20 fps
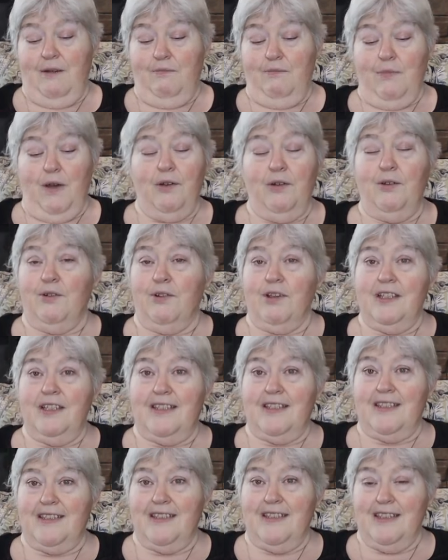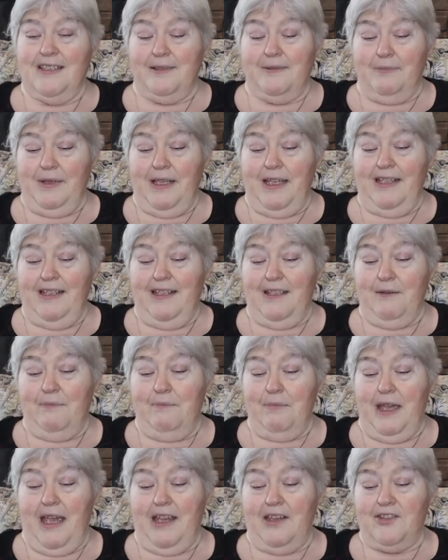Motorists displayed
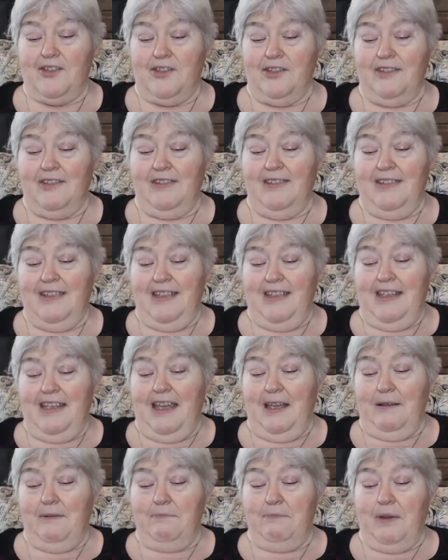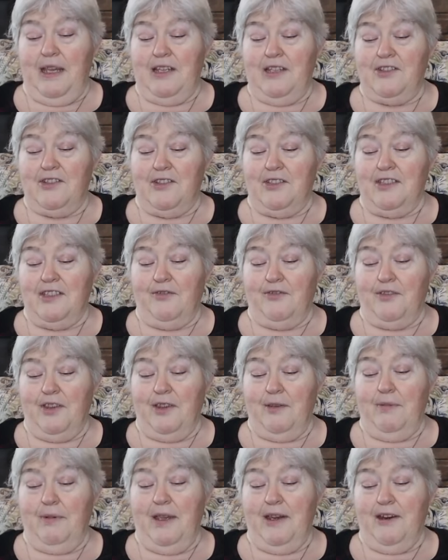compassion and patience for
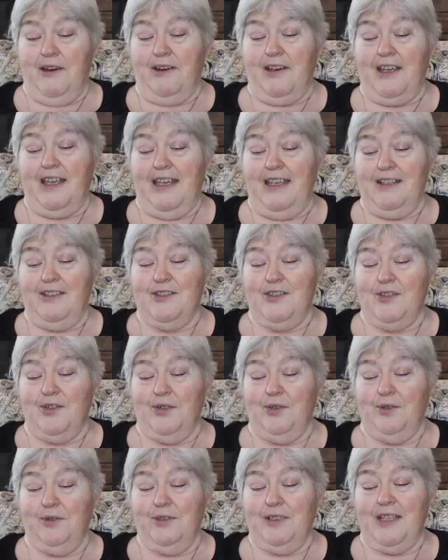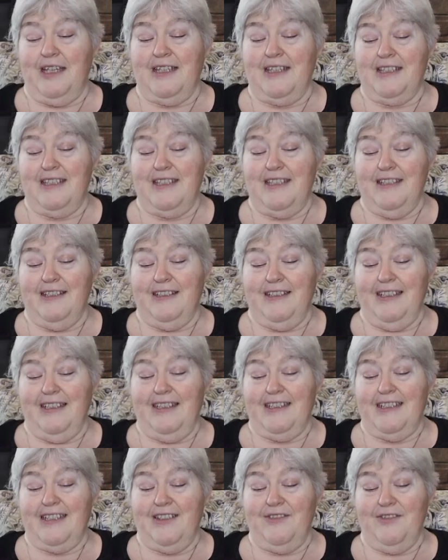the bear, Keynes told
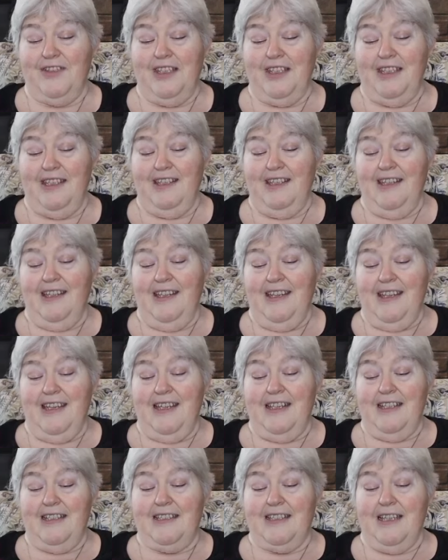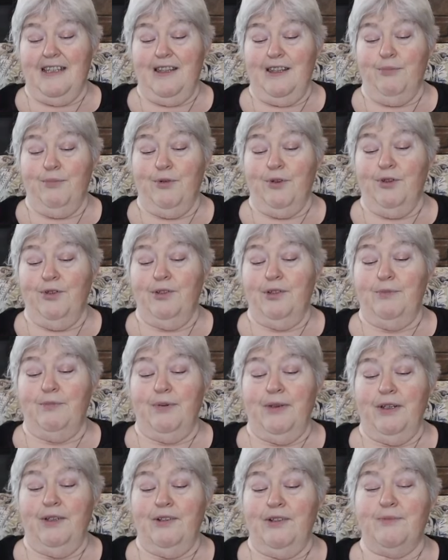KTLA TV. He said the Bruin
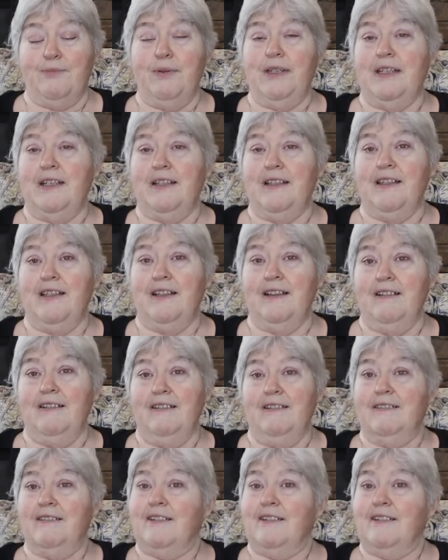appeared to be a little